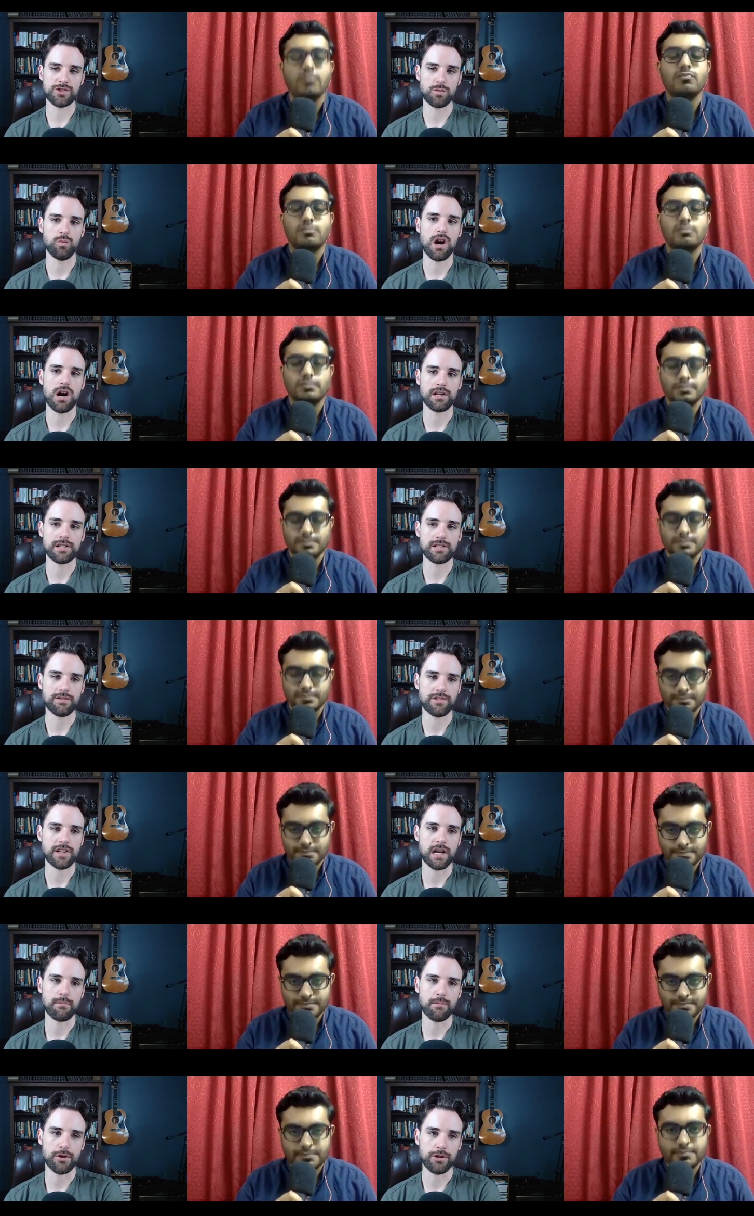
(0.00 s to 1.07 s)
Speaker 1: and wallets have kind
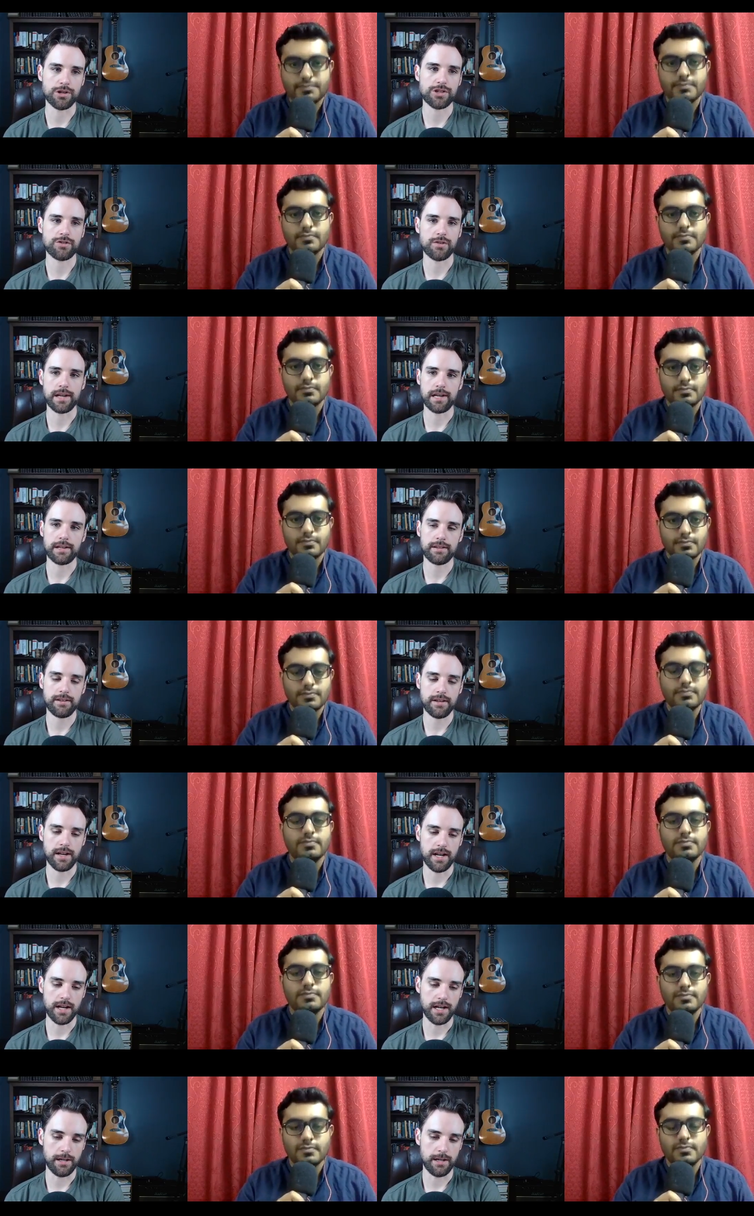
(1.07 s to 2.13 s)
of merged, right?
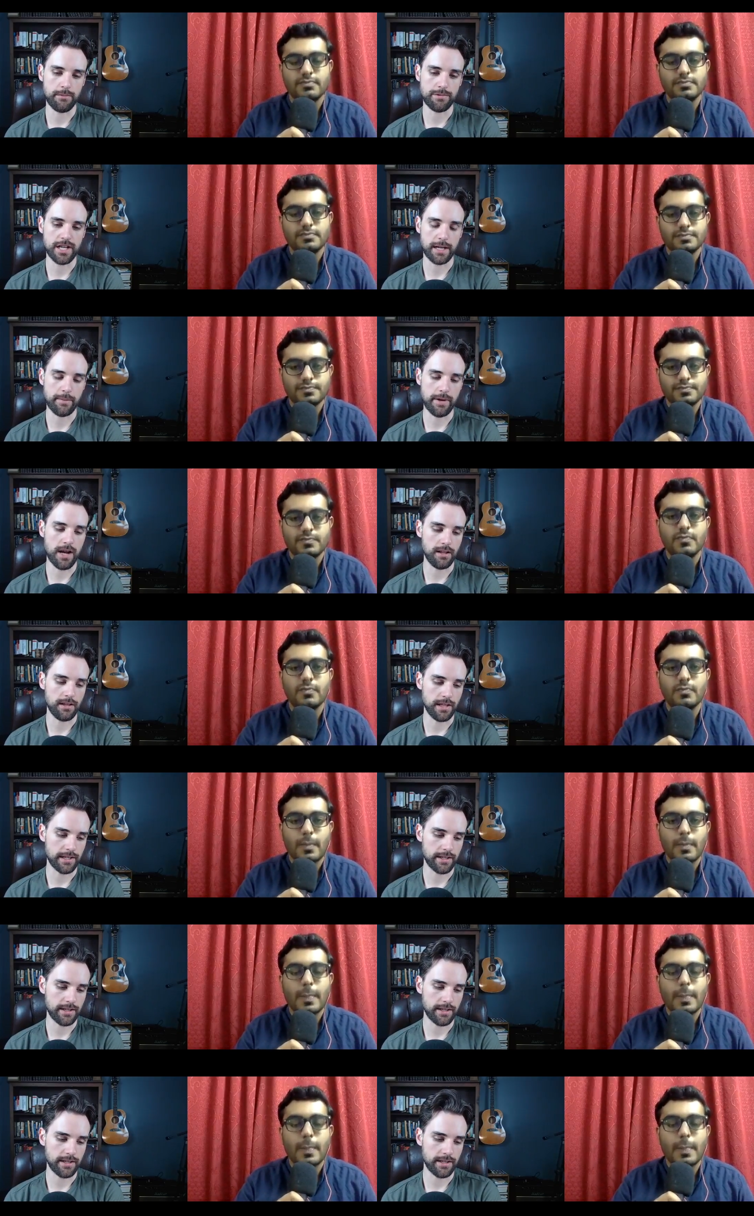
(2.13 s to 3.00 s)
Um, check them out, like